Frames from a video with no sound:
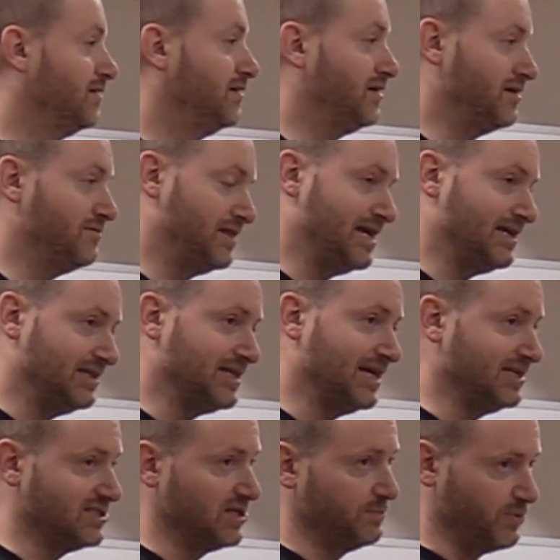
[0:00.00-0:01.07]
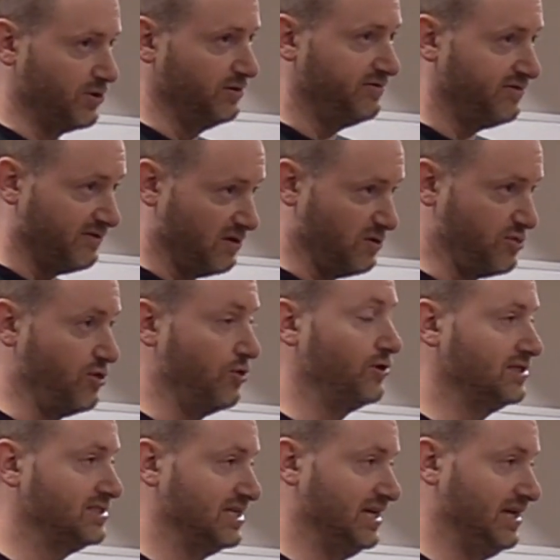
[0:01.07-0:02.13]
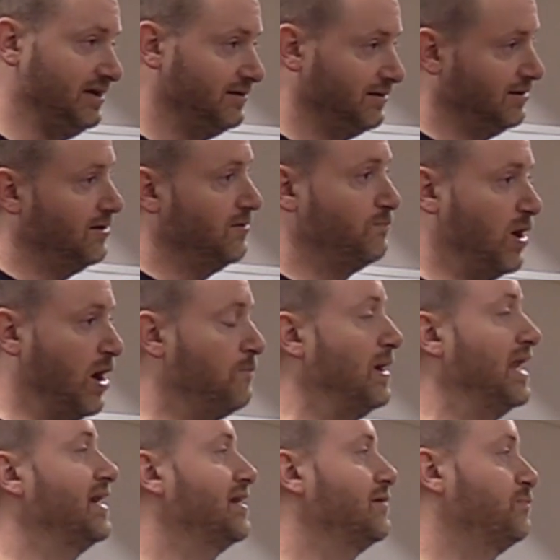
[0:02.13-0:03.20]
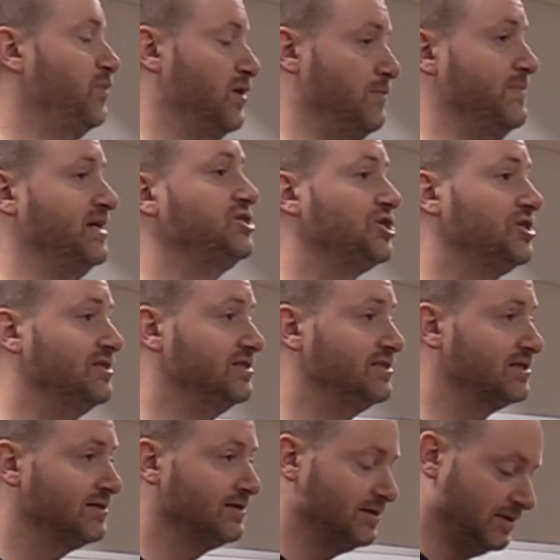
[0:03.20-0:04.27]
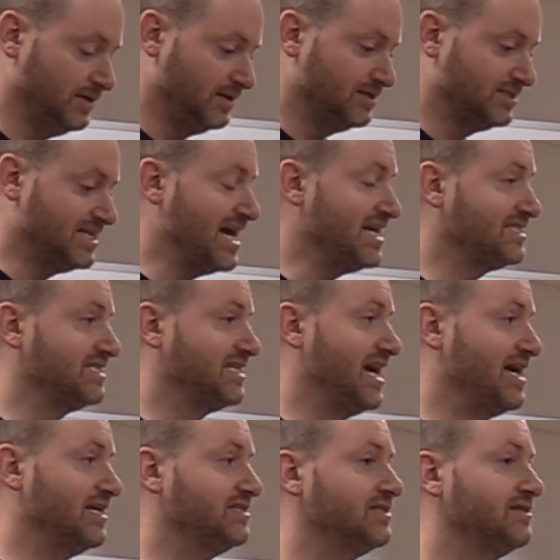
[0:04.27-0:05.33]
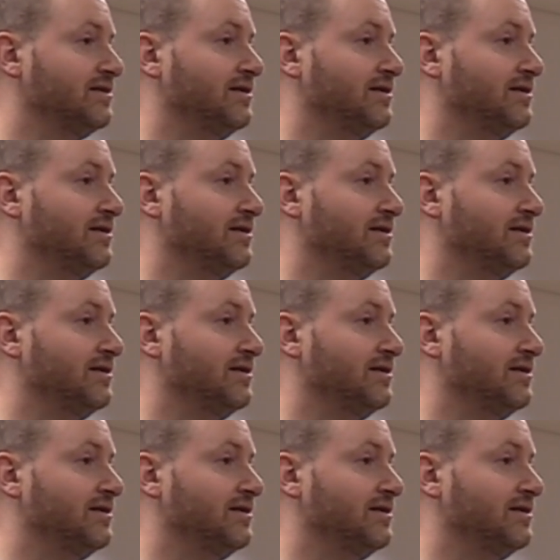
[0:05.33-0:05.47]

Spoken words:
you know, that is a proof of authority, public permissioned testnet,